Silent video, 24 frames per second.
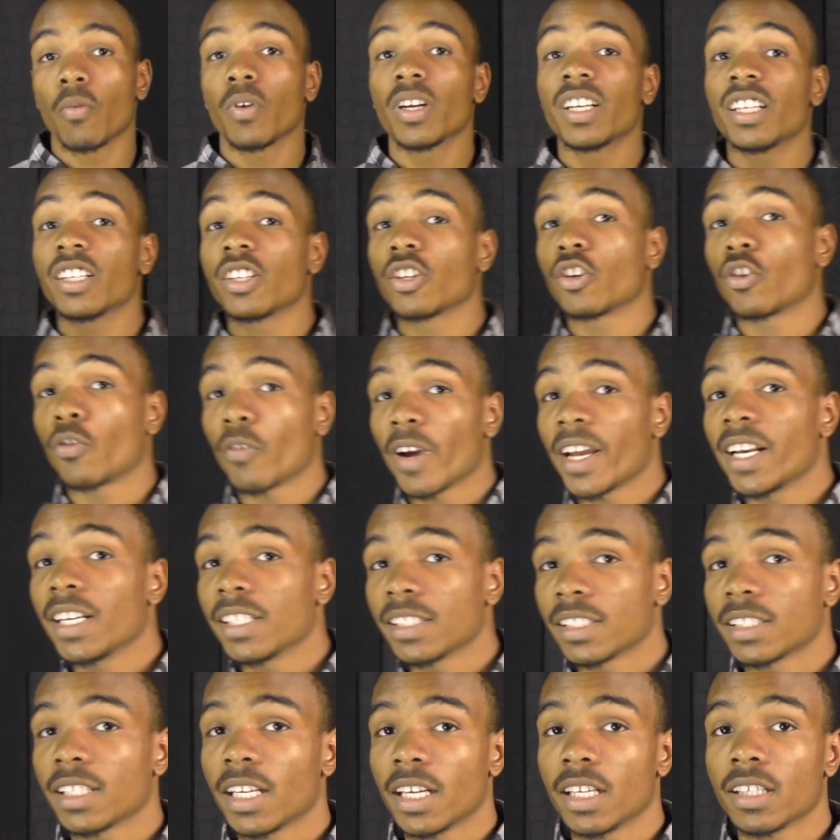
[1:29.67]
one of the
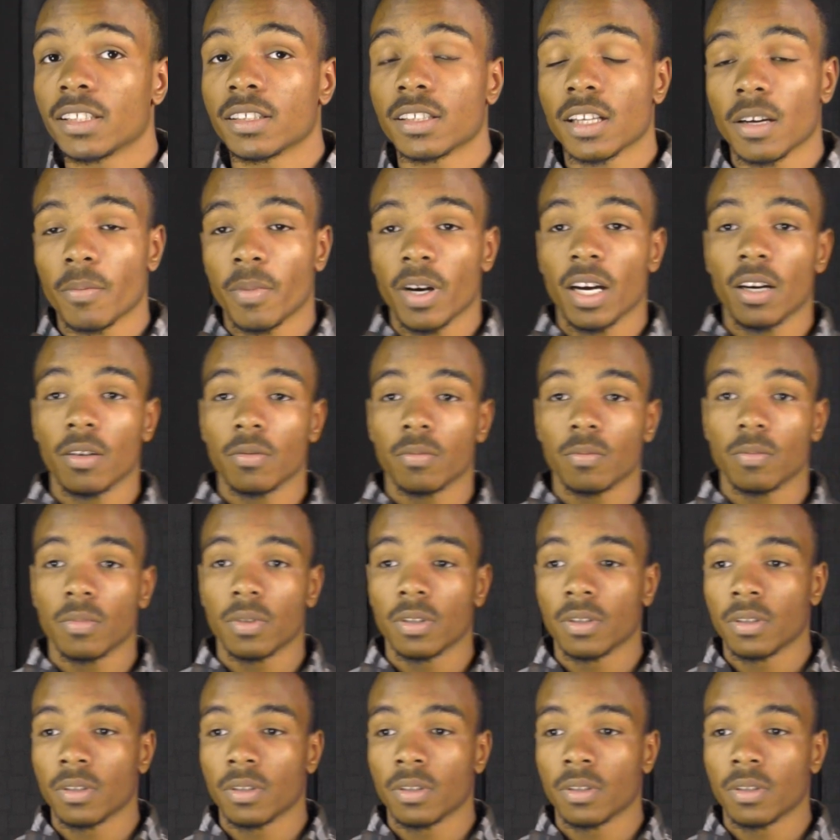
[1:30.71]
greatest things about